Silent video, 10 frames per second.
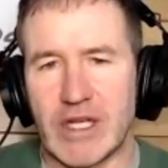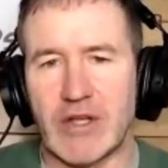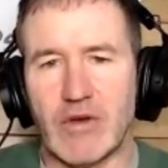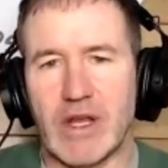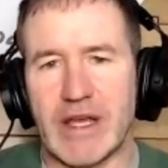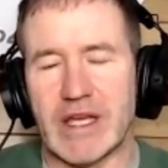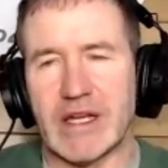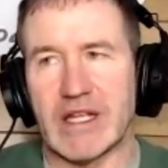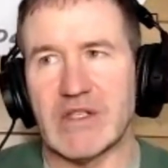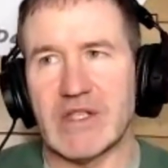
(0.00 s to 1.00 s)
But they do
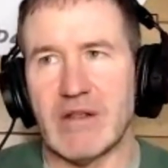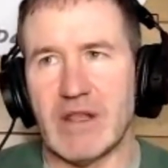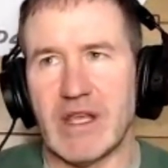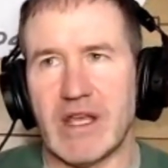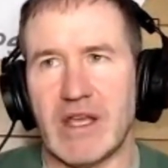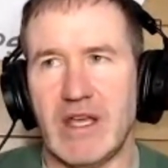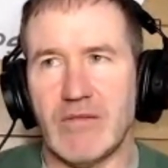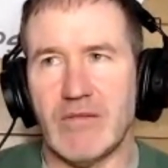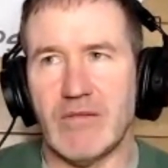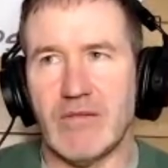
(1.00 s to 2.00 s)
and that's the
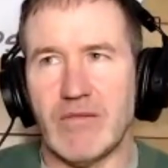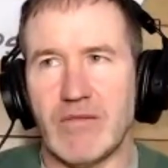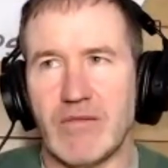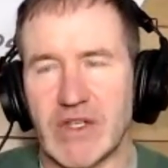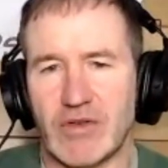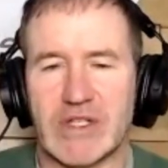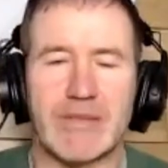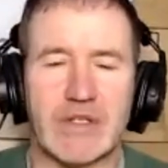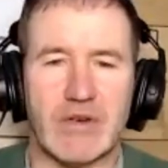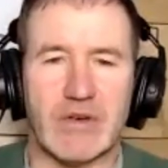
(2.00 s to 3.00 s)
key message
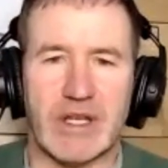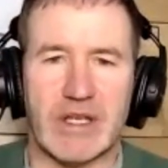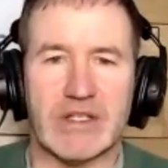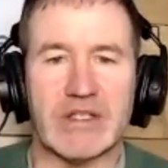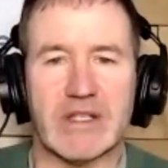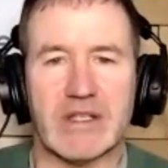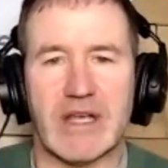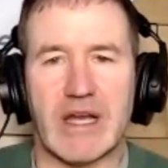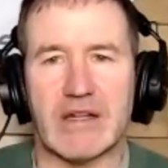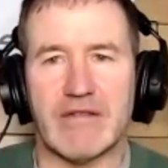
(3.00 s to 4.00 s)
through this episode
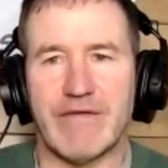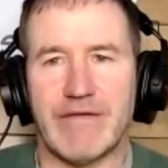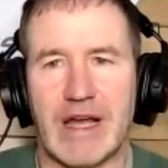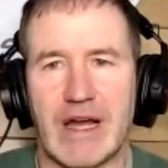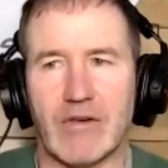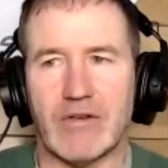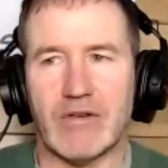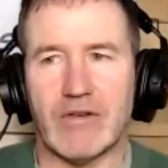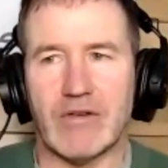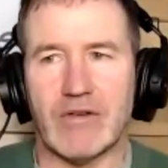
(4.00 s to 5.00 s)
is that
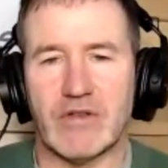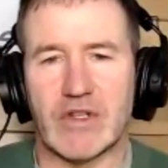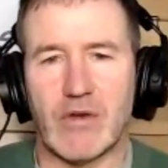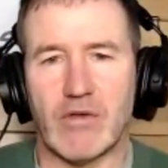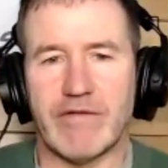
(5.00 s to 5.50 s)
flowers